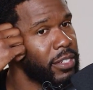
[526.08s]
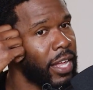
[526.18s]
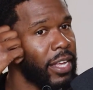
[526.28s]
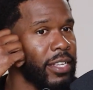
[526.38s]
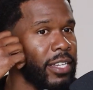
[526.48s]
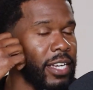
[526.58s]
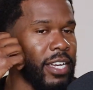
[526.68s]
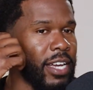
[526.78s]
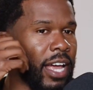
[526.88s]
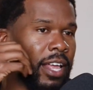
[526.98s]
like,
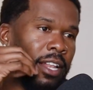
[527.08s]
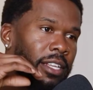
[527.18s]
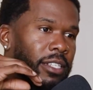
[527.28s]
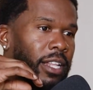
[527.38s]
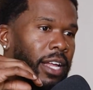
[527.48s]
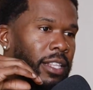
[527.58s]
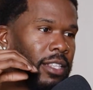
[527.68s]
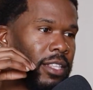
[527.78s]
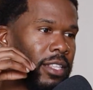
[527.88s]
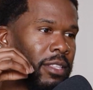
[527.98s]
at least like
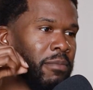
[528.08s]
the